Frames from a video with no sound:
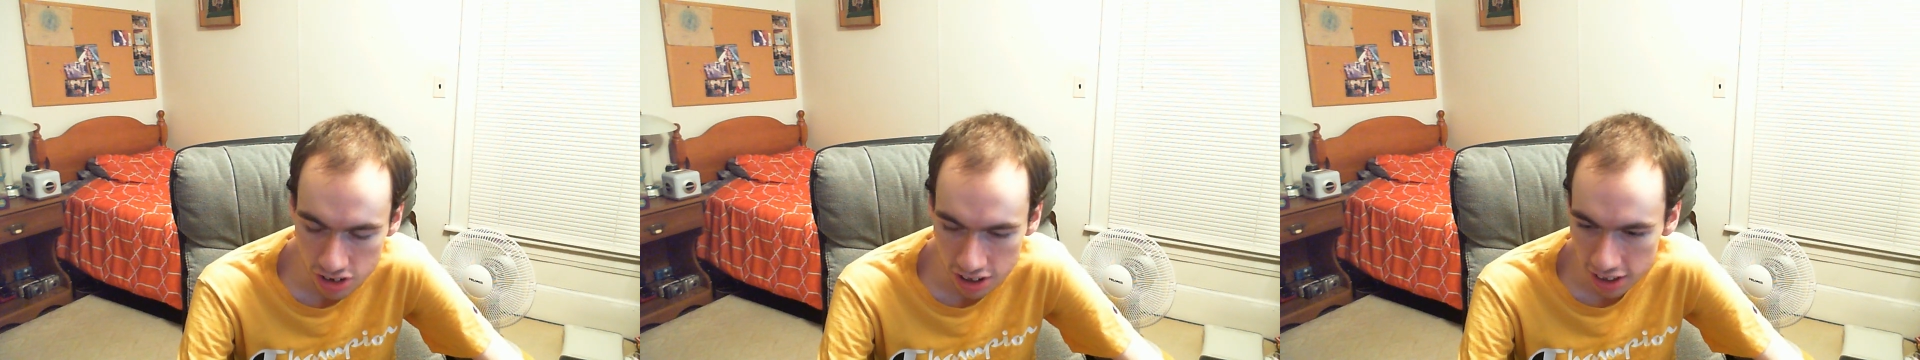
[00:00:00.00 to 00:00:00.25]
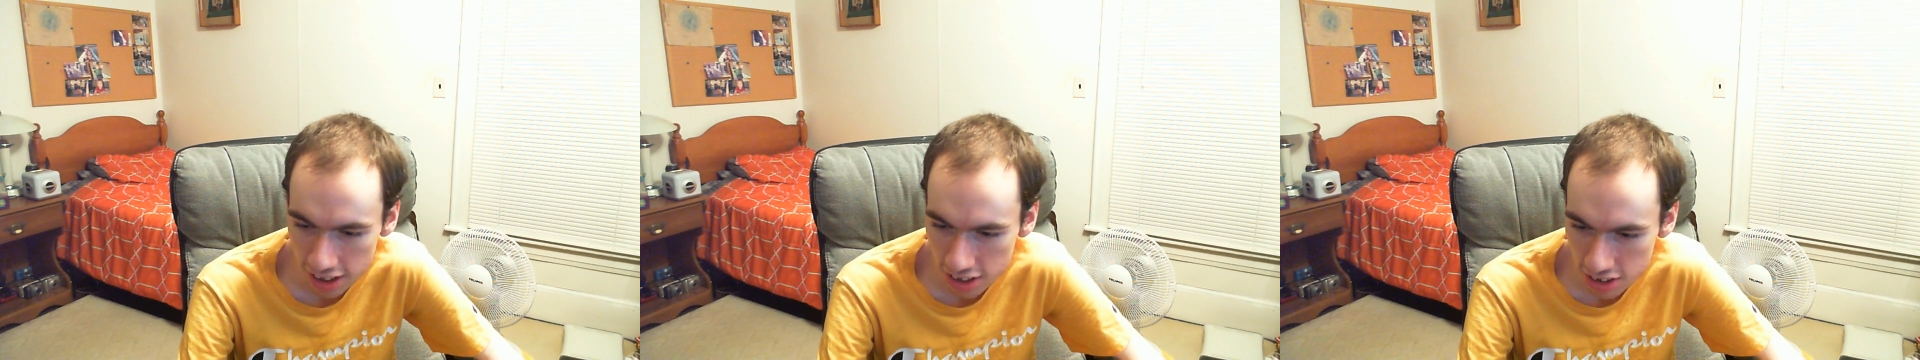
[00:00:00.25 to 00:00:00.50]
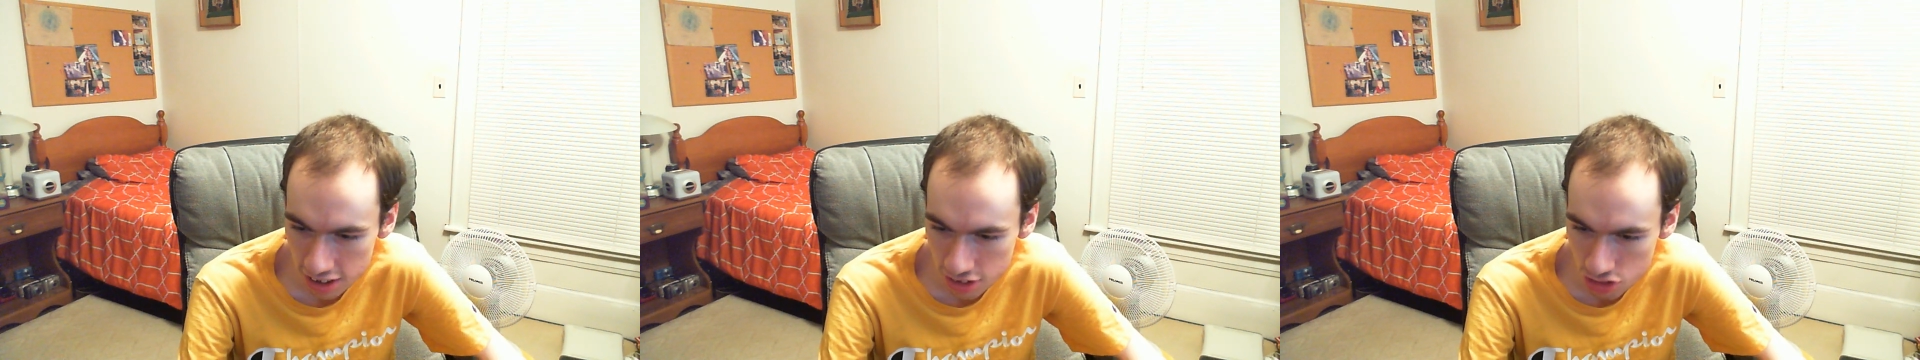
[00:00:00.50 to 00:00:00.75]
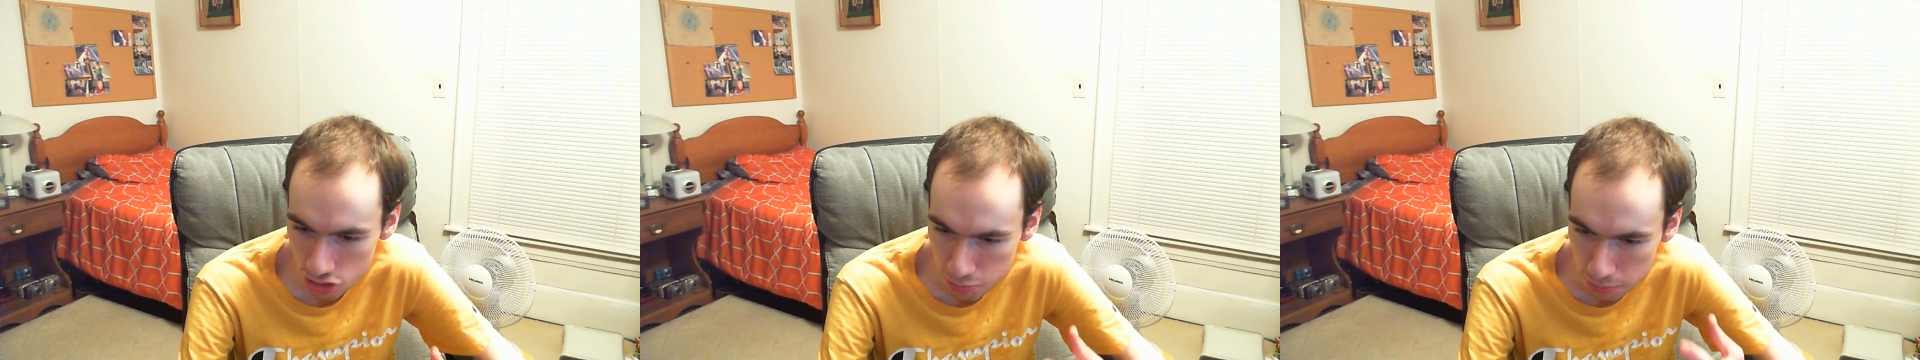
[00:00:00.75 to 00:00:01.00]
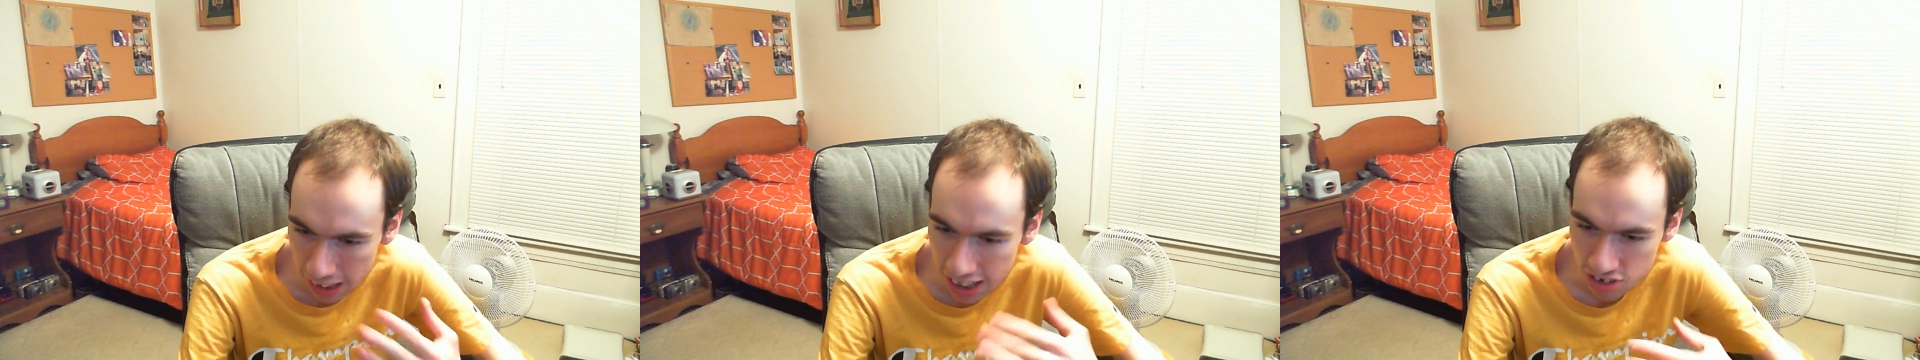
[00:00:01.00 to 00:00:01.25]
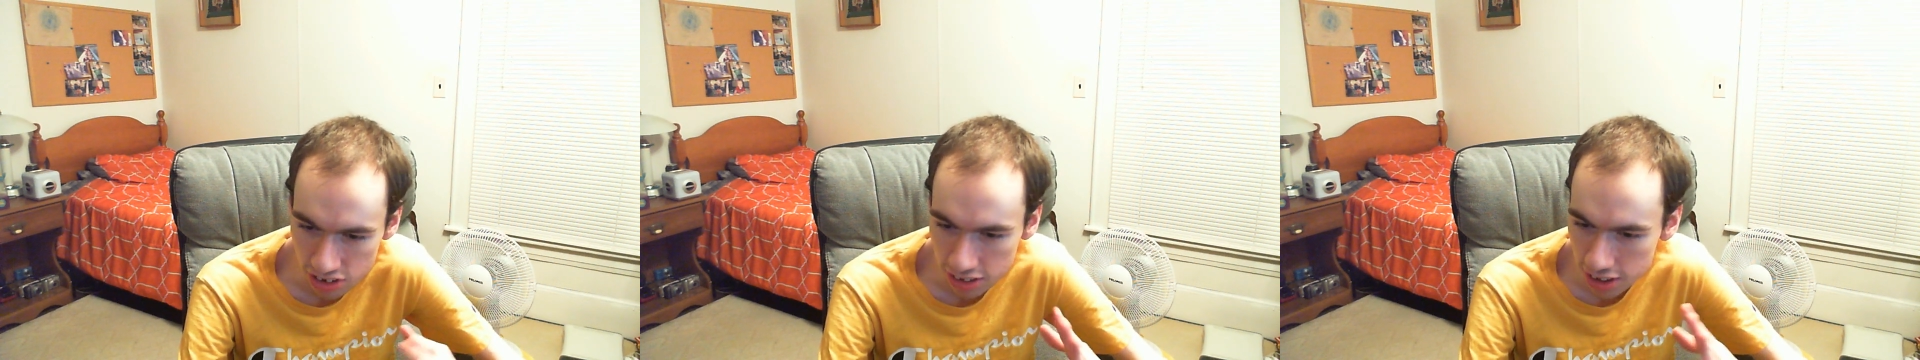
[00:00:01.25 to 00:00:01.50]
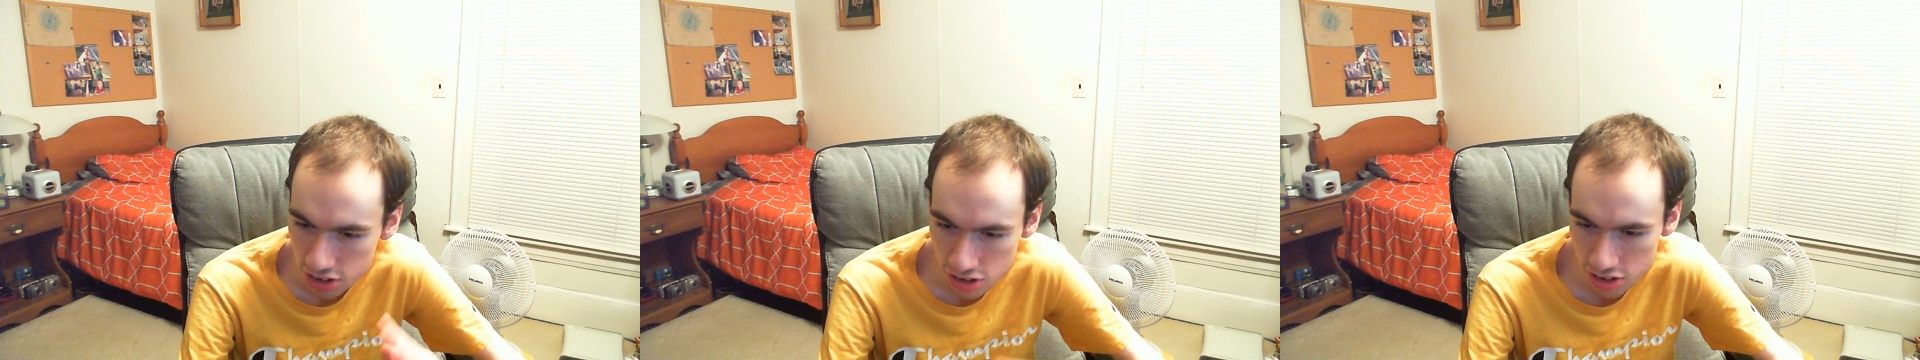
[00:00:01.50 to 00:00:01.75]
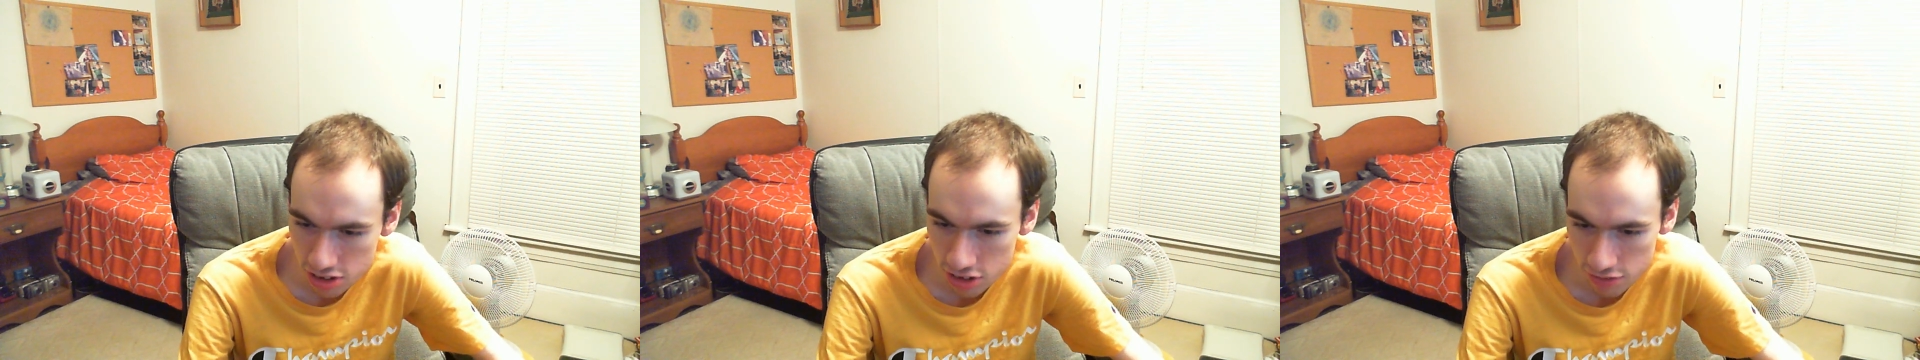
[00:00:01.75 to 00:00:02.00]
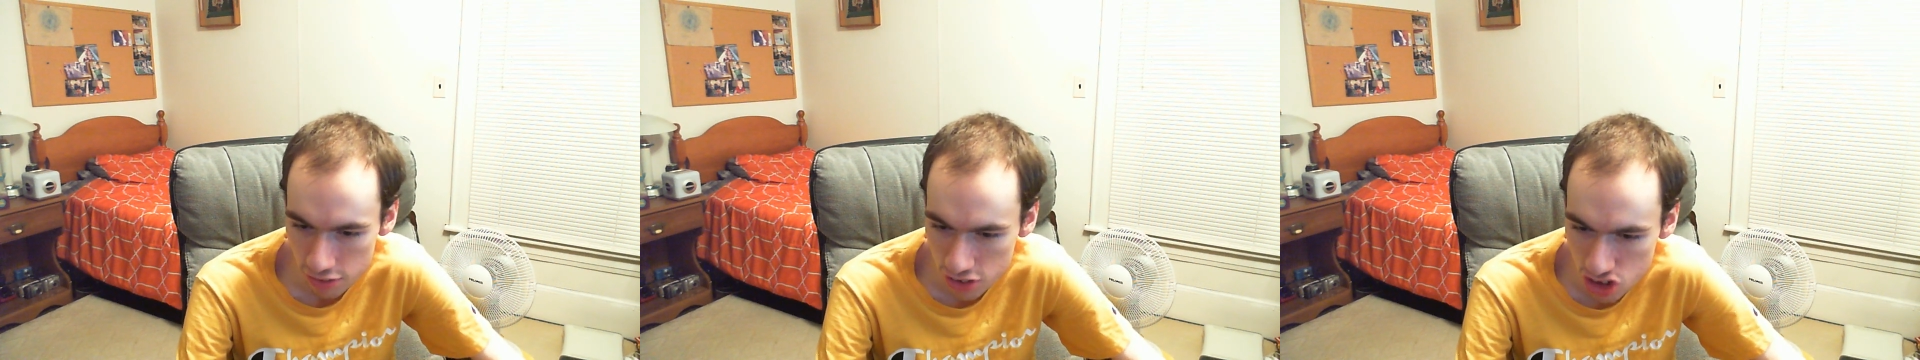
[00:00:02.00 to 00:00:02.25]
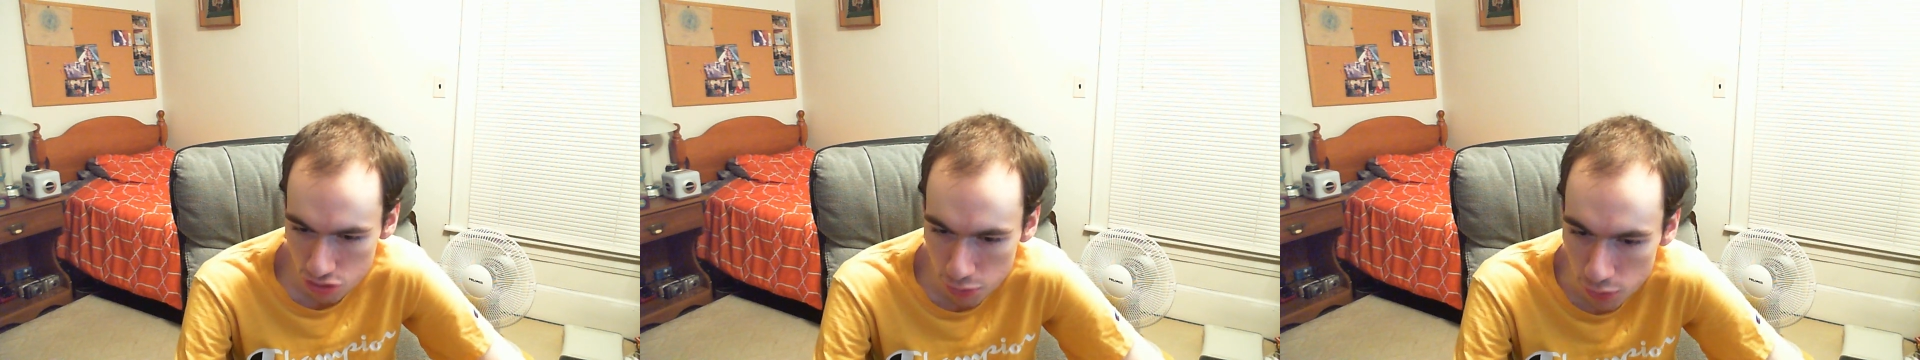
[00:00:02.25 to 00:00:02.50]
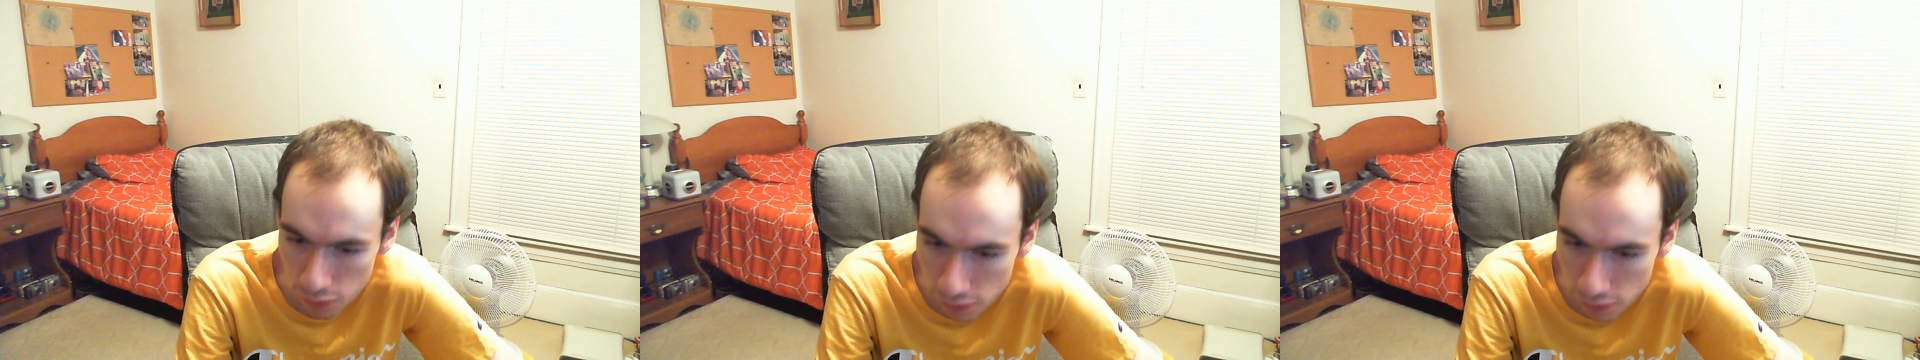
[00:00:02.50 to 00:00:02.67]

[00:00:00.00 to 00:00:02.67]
and it's just pleasant. It's very smooth.